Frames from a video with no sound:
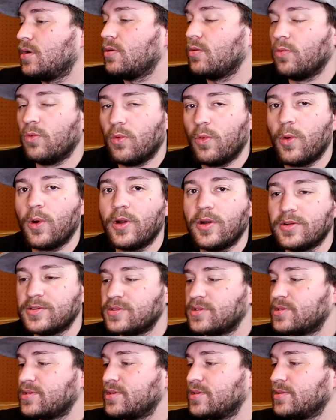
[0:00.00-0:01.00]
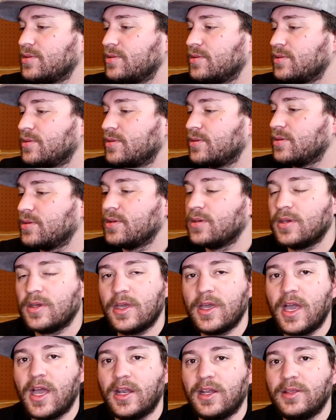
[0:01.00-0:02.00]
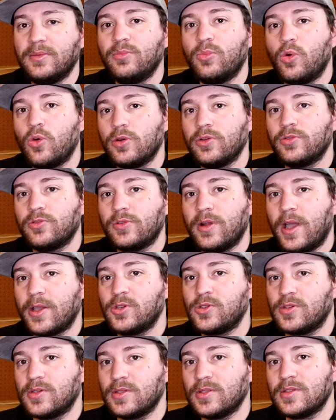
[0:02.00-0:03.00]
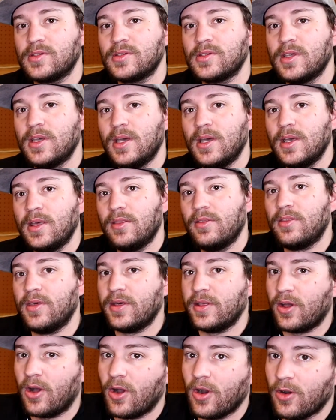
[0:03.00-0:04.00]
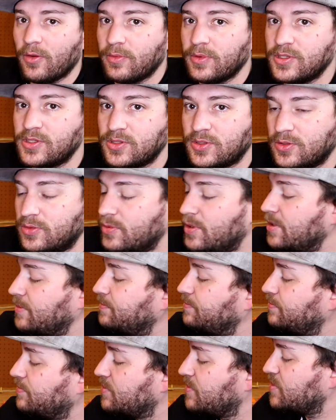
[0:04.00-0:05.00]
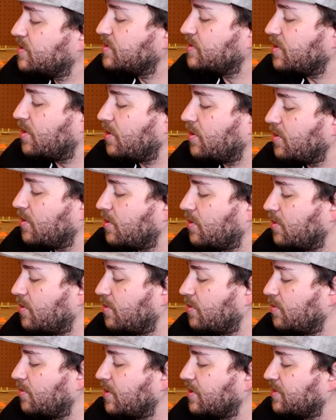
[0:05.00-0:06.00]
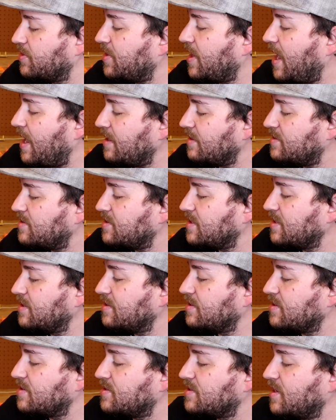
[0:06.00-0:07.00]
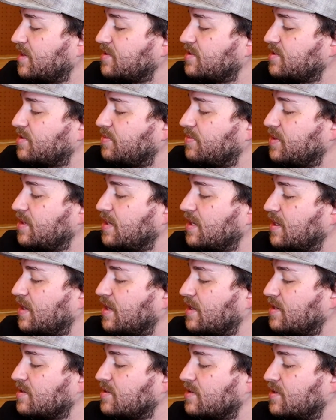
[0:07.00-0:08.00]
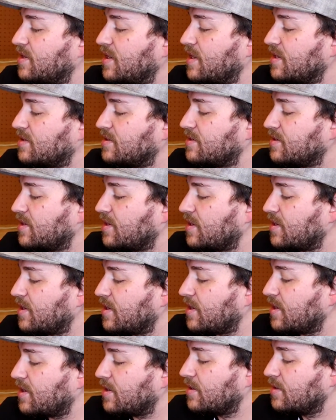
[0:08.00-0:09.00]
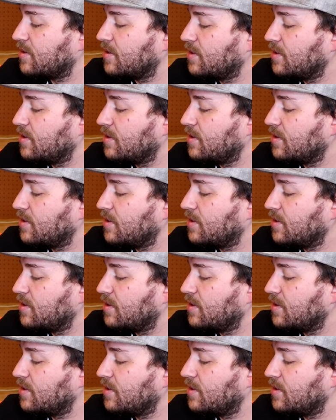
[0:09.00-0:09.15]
worse and in more directions than our original one. So what that says to me is that